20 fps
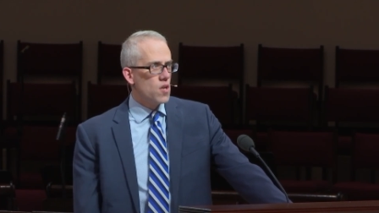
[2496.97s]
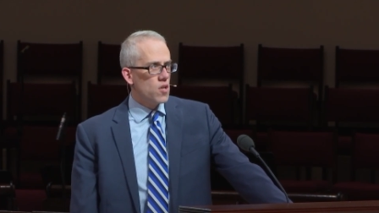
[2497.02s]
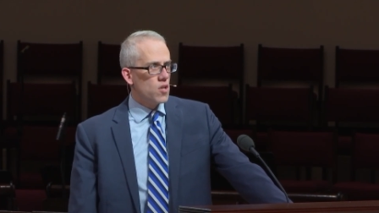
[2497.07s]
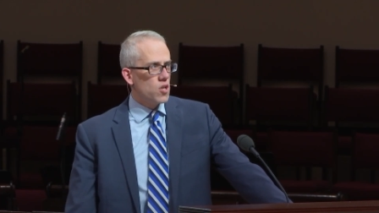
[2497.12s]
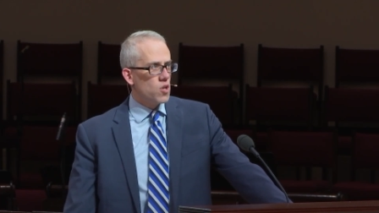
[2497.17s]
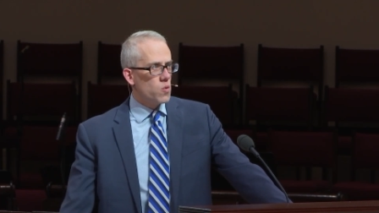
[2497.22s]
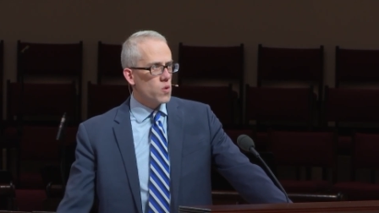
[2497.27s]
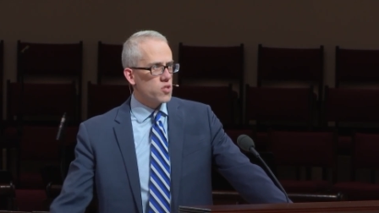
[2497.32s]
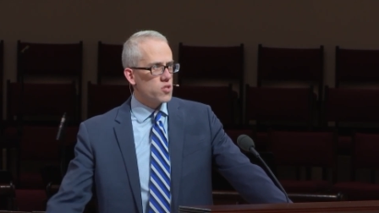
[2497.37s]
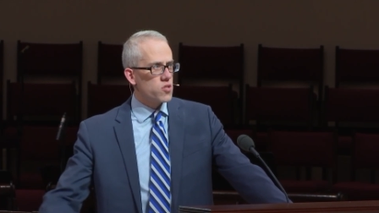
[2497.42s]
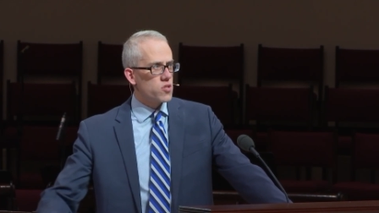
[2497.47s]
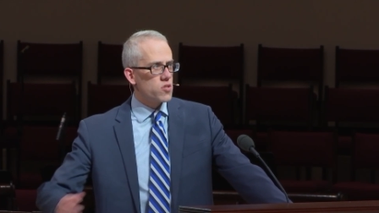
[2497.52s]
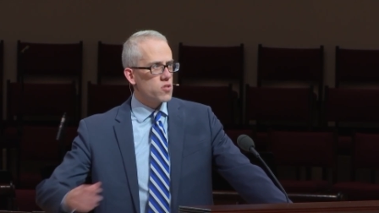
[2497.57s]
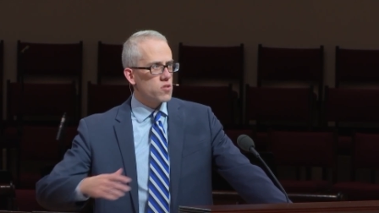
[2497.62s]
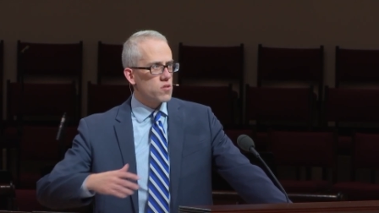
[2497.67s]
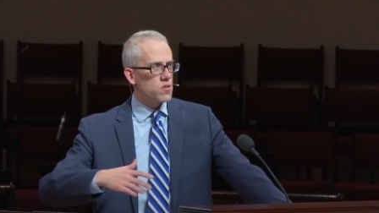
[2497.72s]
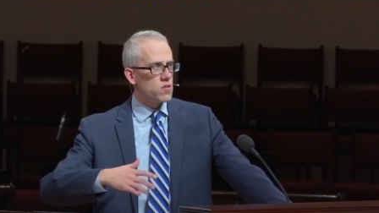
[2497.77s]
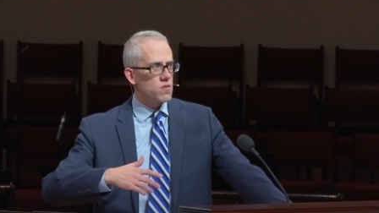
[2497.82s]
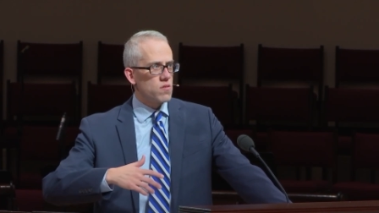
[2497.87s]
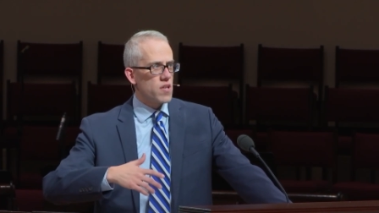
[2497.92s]
who
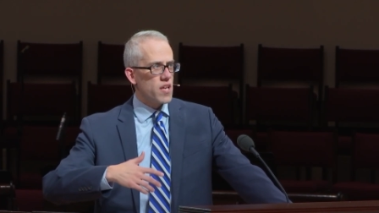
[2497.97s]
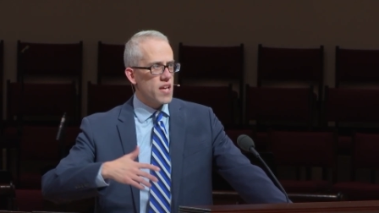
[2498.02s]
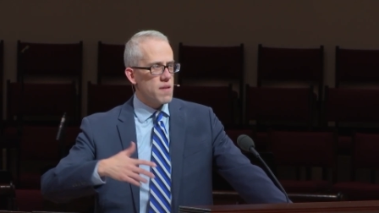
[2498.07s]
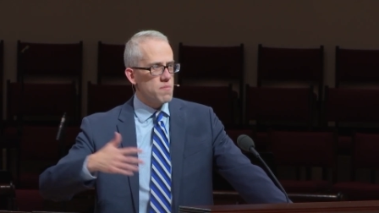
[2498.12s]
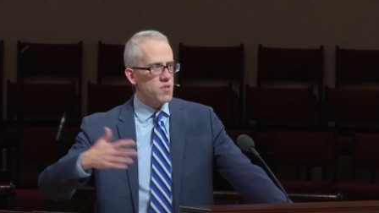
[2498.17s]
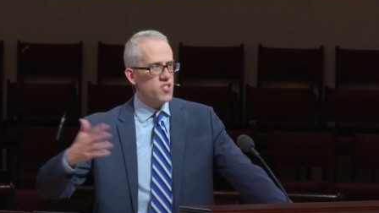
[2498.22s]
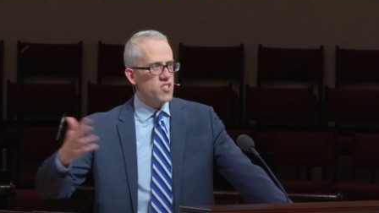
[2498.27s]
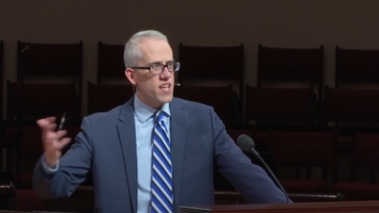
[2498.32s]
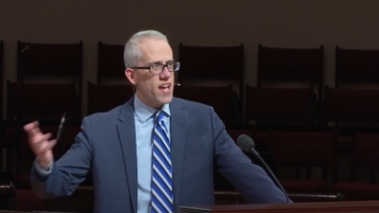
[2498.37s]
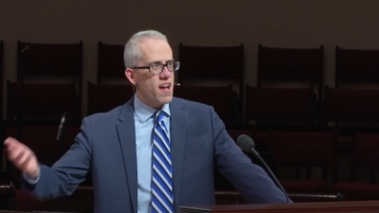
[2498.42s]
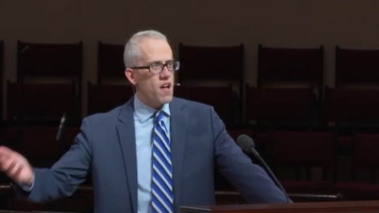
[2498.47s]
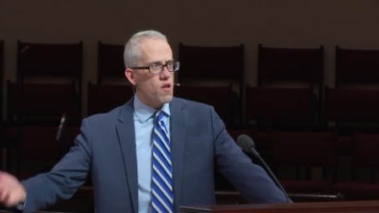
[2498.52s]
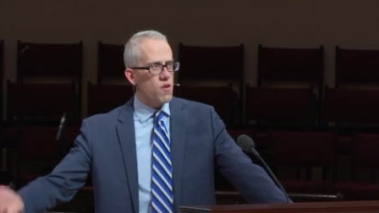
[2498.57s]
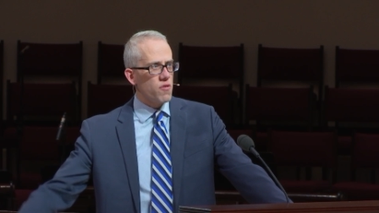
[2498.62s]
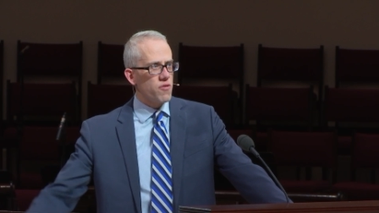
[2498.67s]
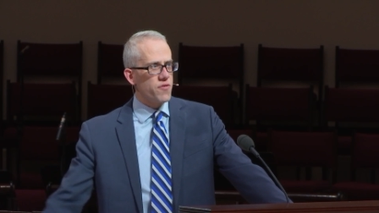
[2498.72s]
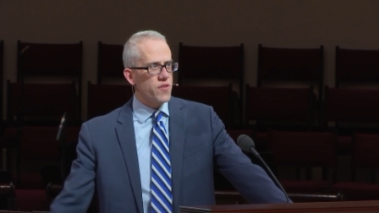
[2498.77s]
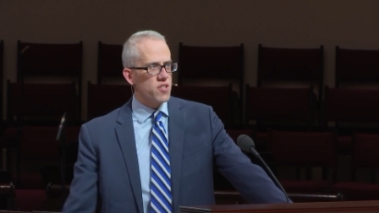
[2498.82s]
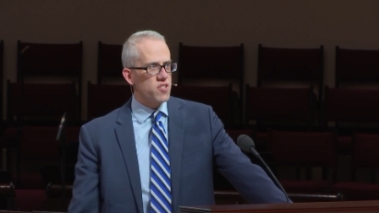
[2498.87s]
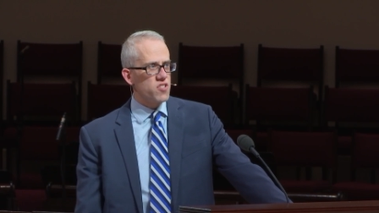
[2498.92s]
was
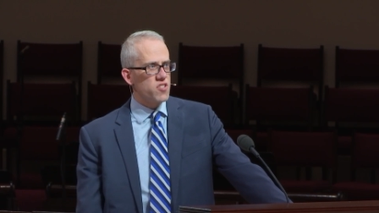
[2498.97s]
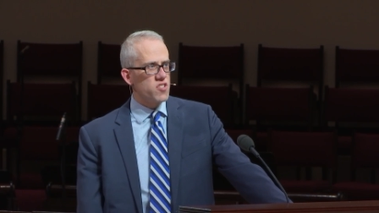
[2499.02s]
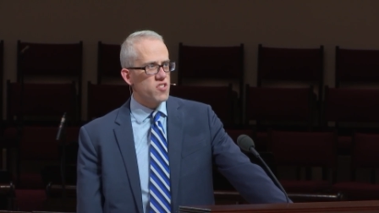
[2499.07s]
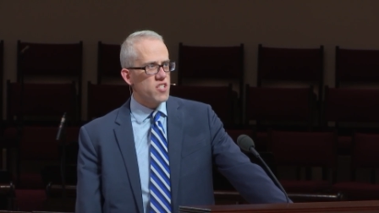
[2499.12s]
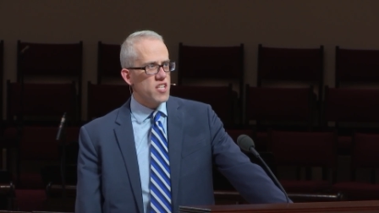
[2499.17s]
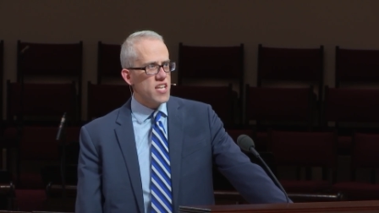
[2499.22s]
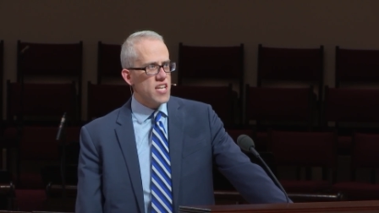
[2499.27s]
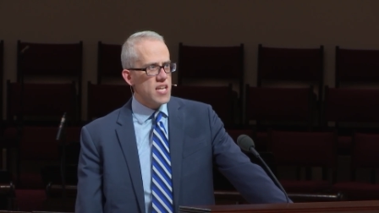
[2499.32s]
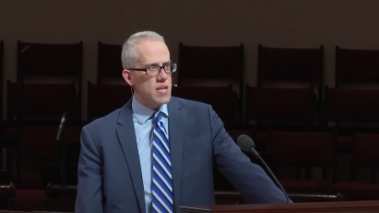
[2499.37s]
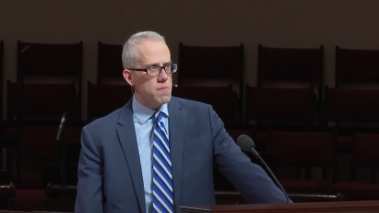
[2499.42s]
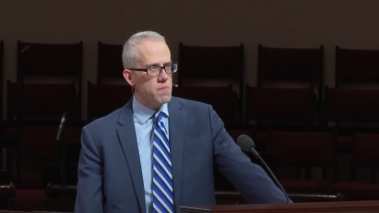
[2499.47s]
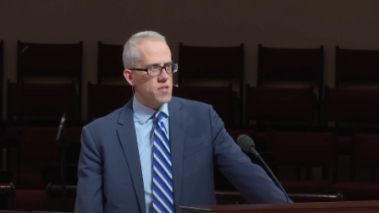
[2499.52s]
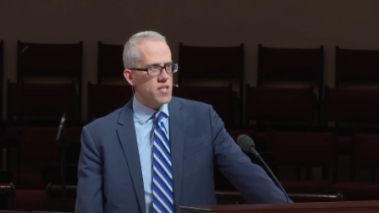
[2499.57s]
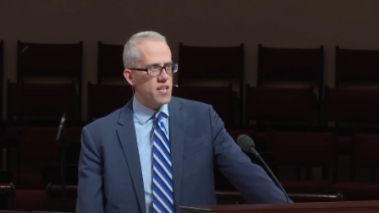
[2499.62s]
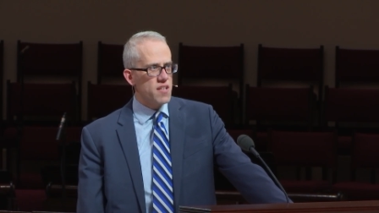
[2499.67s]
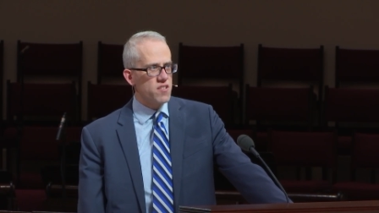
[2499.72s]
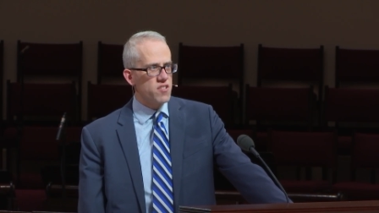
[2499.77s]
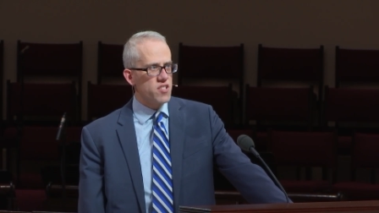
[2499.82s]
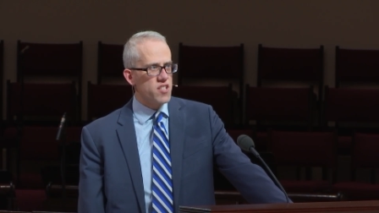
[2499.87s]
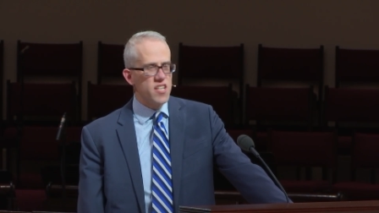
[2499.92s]
himself esteemed
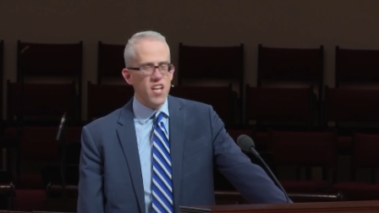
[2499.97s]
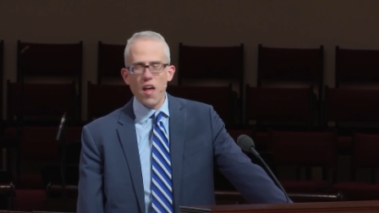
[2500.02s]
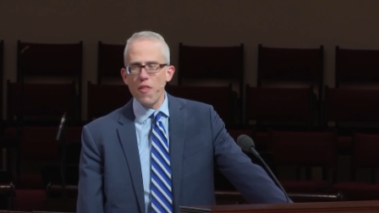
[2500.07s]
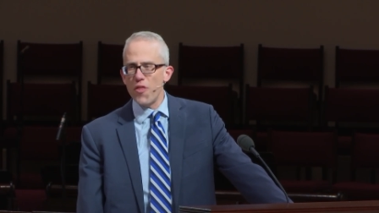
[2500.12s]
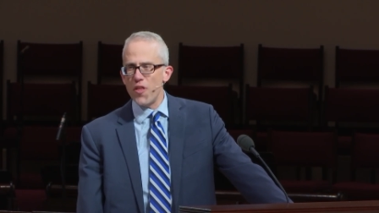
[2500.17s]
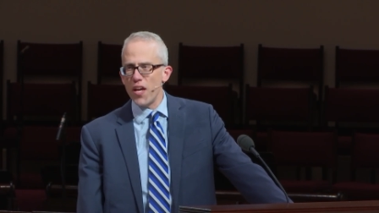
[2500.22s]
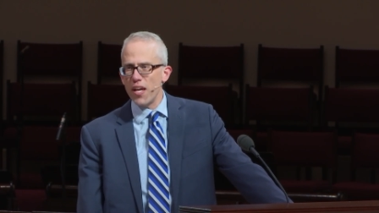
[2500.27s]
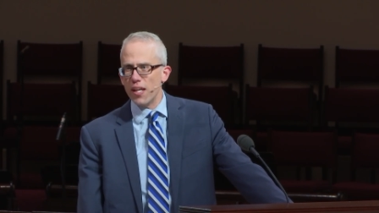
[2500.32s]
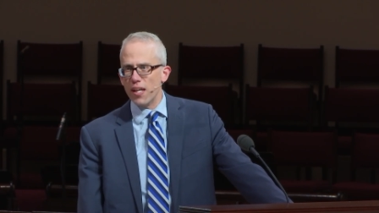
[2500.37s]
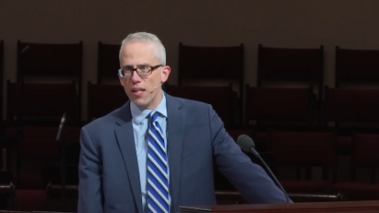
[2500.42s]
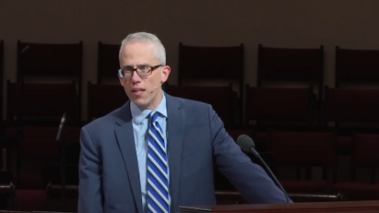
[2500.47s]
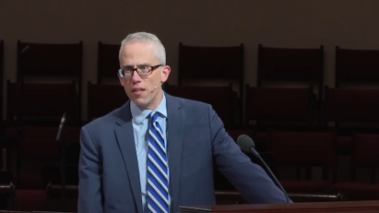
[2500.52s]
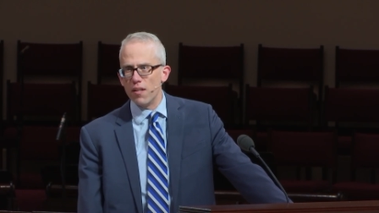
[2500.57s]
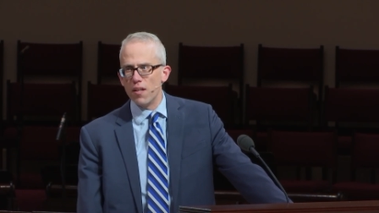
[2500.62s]
as nothing